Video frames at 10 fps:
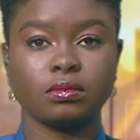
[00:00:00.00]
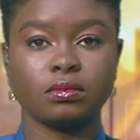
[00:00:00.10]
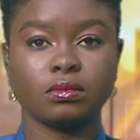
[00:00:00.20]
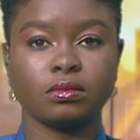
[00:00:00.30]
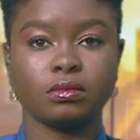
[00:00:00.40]

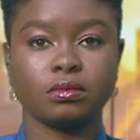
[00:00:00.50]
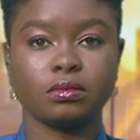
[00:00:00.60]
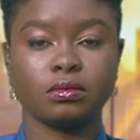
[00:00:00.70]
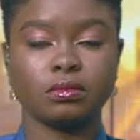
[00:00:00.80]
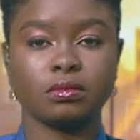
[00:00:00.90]

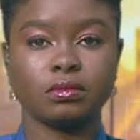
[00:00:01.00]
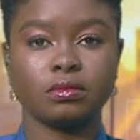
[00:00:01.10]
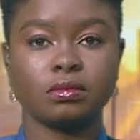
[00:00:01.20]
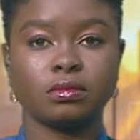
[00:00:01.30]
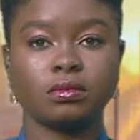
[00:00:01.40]

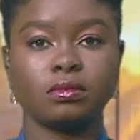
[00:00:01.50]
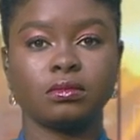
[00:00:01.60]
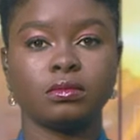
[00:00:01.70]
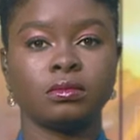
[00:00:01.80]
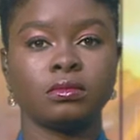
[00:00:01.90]

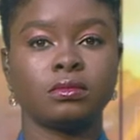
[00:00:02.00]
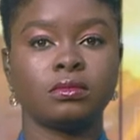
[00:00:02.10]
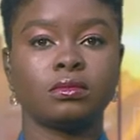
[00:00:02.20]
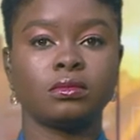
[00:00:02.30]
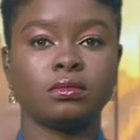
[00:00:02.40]

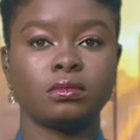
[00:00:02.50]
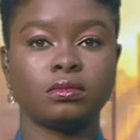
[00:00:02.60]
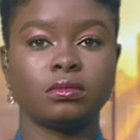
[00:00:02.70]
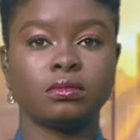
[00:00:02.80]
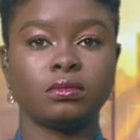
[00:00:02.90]

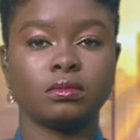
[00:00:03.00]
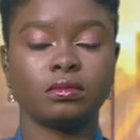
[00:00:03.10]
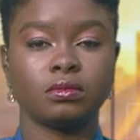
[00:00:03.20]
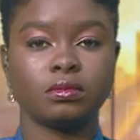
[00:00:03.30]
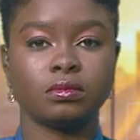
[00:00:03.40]

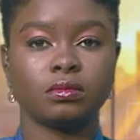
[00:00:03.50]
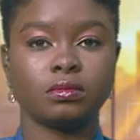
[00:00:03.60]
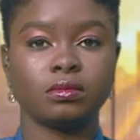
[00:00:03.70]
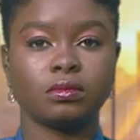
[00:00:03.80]
(silent)